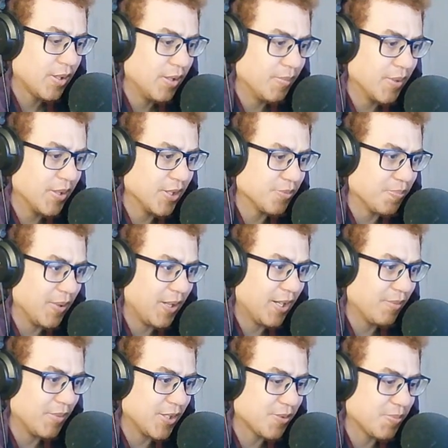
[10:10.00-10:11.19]
Ymir's blood
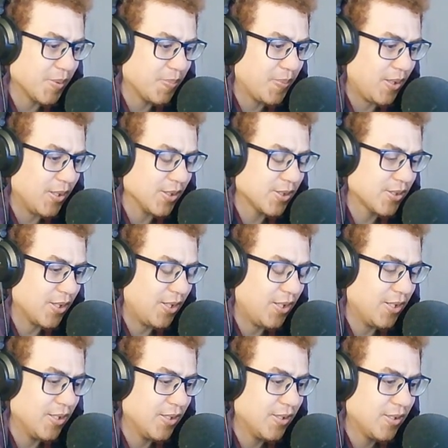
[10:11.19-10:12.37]
must be passed on.